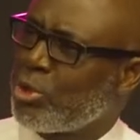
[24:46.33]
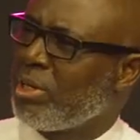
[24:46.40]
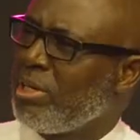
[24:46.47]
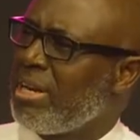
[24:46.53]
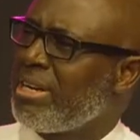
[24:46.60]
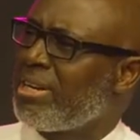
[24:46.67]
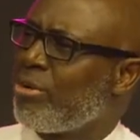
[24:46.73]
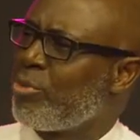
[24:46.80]
just
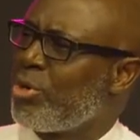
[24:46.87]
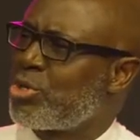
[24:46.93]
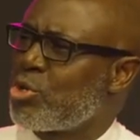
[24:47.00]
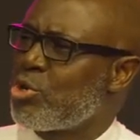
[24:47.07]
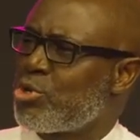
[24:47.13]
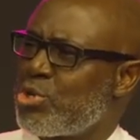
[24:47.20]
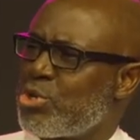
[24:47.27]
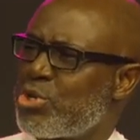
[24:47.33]
let
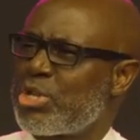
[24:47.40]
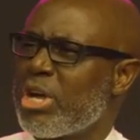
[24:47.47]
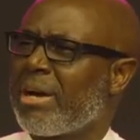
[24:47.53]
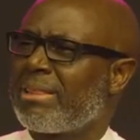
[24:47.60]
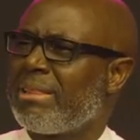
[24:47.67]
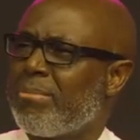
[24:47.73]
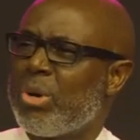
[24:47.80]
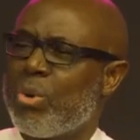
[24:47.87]
resources
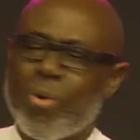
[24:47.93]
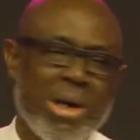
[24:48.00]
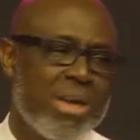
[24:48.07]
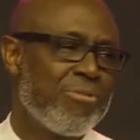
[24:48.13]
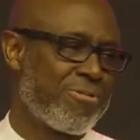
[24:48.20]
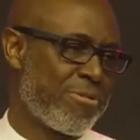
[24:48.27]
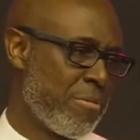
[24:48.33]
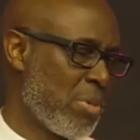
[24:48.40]
take them
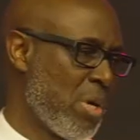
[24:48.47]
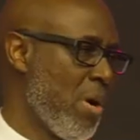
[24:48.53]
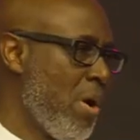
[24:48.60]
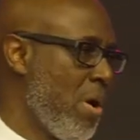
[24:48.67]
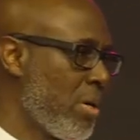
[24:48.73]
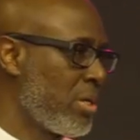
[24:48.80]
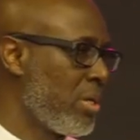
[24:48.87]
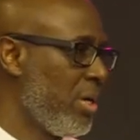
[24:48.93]
away from
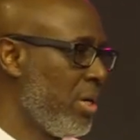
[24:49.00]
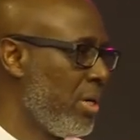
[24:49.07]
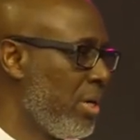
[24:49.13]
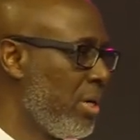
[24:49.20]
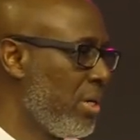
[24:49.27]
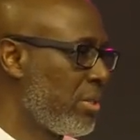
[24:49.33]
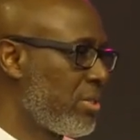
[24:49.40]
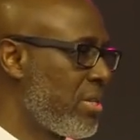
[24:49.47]
God,
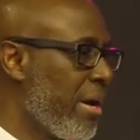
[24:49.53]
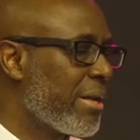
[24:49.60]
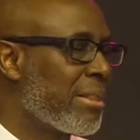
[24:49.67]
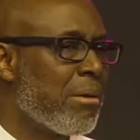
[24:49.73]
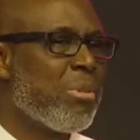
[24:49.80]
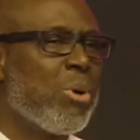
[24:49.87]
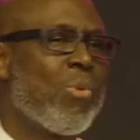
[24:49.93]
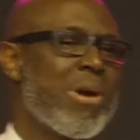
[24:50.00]
take them